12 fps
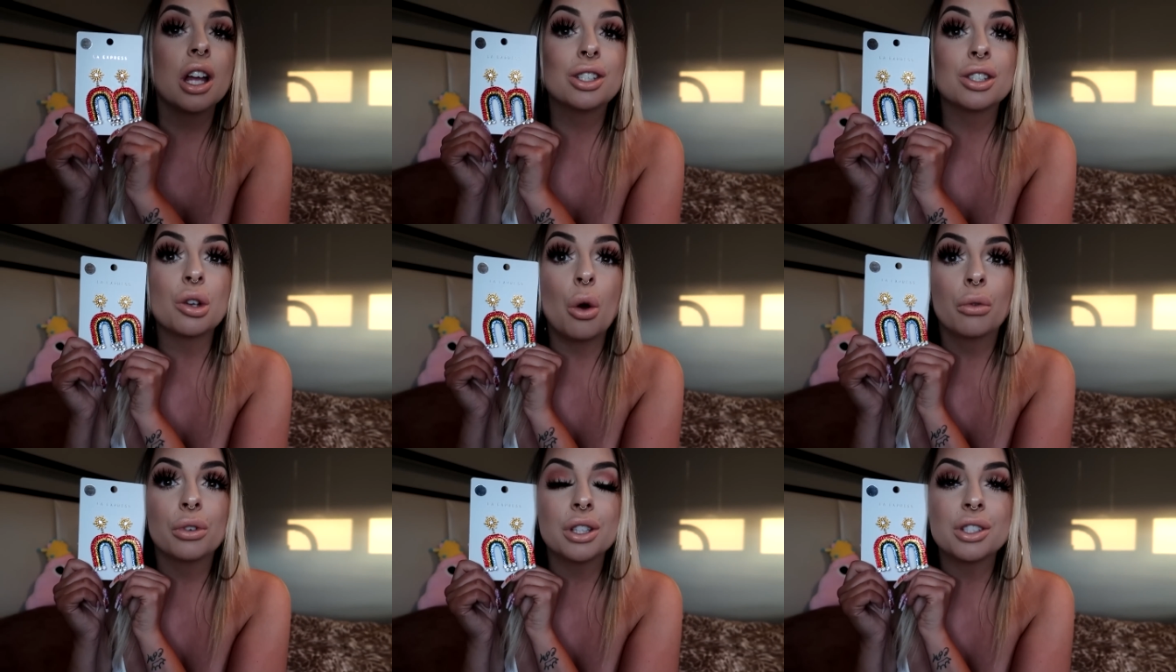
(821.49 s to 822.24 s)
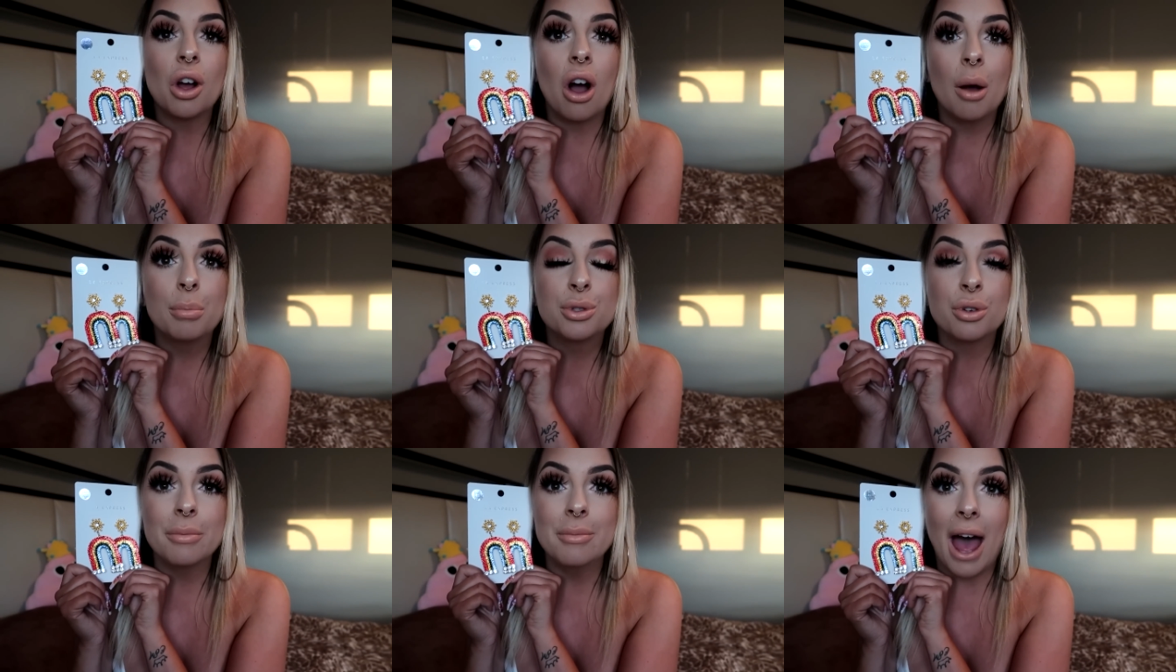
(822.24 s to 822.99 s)
and just over the top
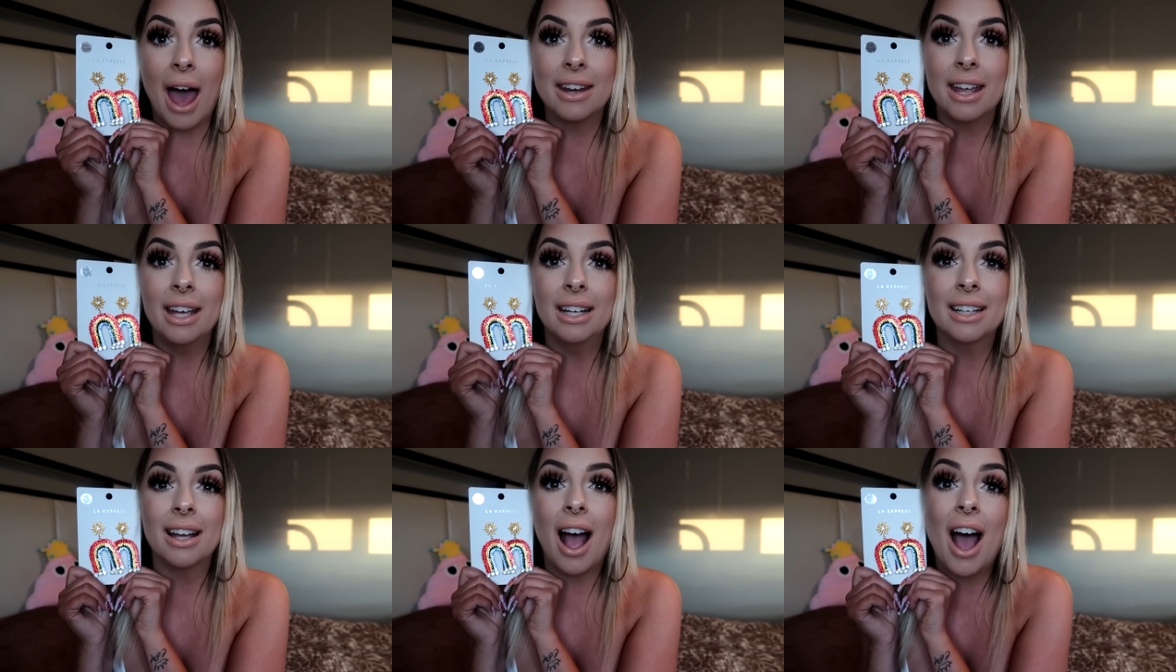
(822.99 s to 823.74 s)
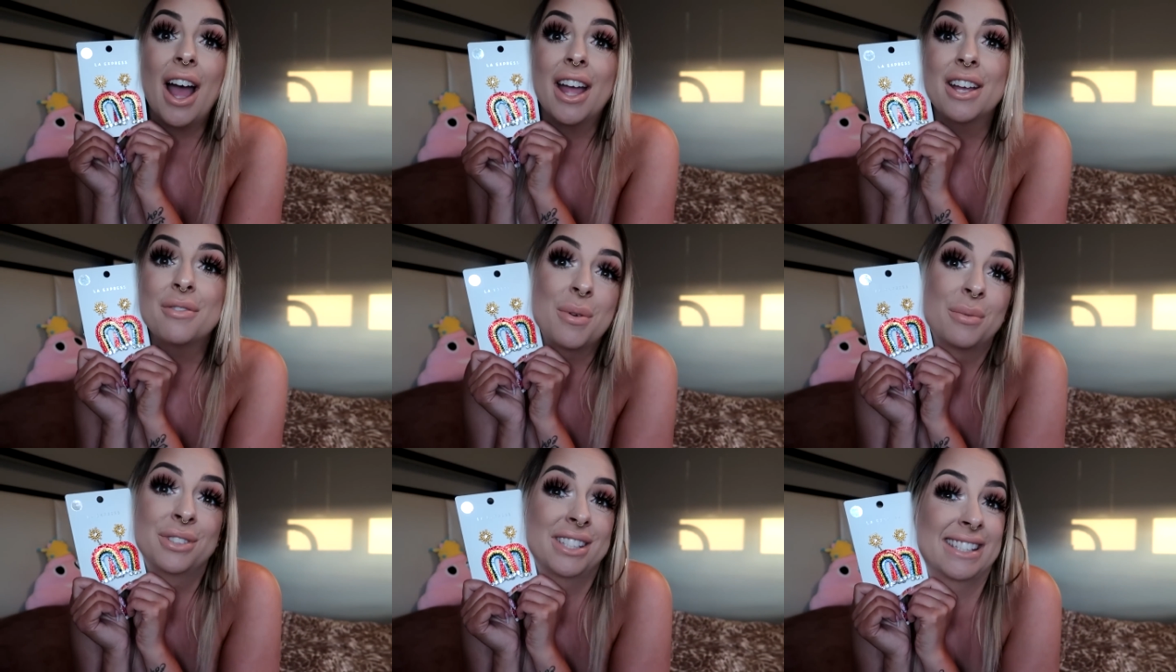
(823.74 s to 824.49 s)
dramatic. I am
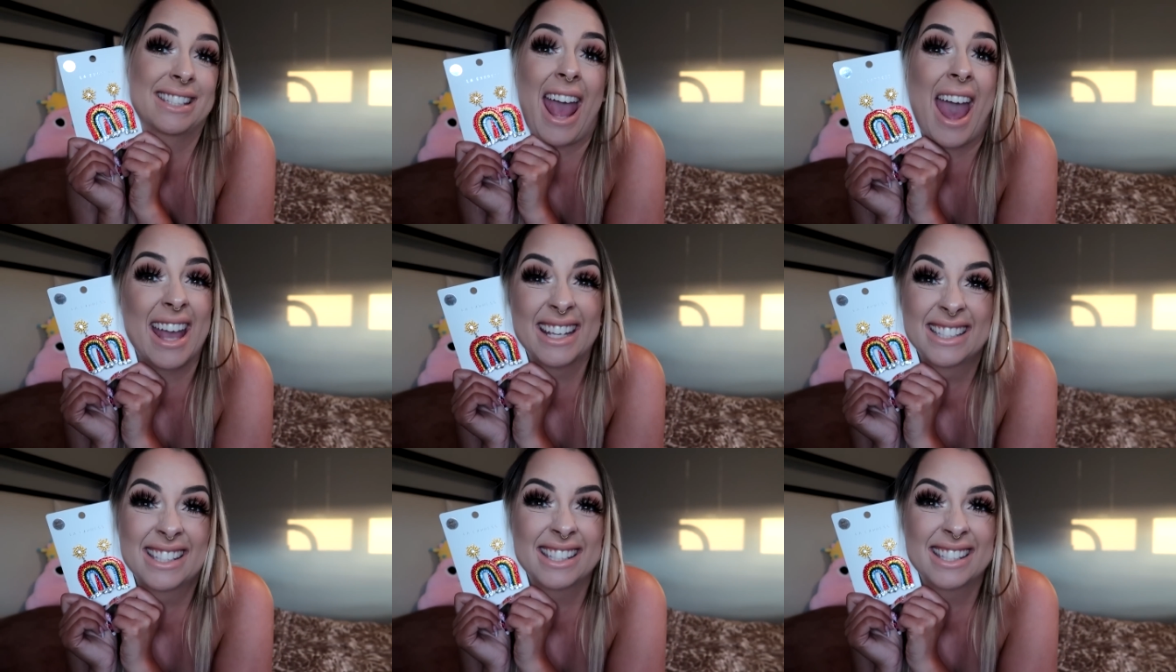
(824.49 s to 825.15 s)
obsessed.